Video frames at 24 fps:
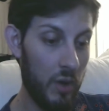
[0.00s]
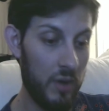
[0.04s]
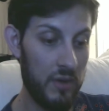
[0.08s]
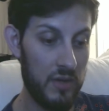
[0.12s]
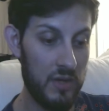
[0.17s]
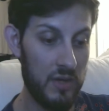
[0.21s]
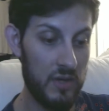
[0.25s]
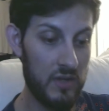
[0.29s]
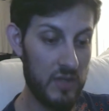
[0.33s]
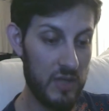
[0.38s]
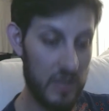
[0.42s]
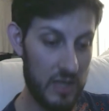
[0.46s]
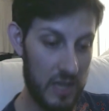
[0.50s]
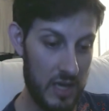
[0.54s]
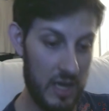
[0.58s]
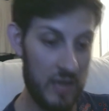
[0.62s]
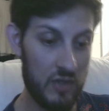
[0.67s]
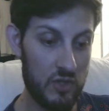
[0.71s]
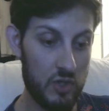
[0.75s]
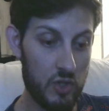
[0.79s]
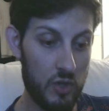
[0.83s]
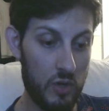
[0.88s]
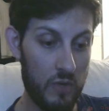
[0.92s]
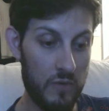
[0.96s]
one of these,
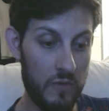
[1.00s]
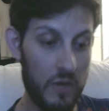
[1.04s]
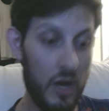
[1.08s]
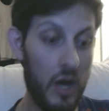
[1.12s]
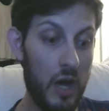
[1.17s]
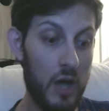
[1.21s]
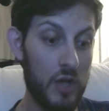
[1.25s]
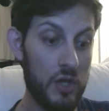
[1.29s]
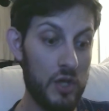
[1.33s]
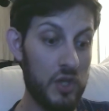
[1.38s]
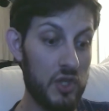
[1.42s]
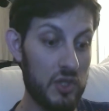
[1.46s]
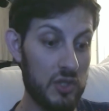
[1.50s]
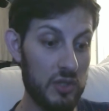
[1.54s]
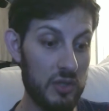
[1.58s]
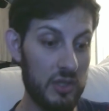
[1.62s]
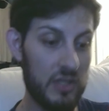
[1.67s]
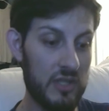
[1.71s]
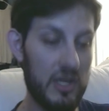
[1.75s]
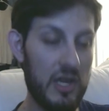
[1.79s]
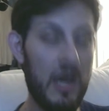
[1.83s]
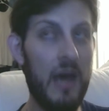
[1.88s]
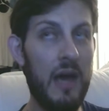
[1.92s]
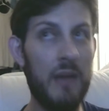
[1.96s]
again, sort of
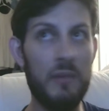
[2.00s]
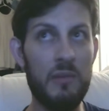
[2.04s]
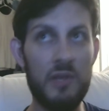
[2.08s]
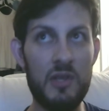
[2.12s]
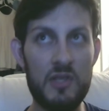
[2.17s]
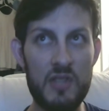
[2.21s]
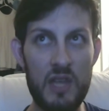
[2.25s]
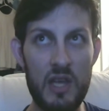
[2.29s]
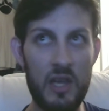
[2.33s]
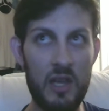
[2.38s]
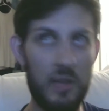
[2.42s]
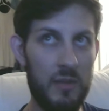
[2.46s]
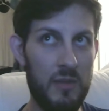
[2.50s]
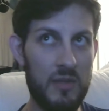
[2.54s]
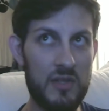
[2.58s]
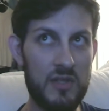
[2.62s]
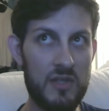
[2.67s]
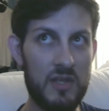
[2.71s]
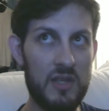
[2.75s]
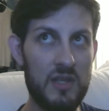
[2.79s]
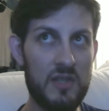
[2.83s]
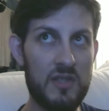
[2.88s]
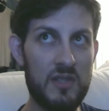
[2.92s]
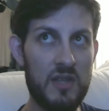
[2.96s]
consciously timeless
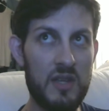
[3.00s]
elements.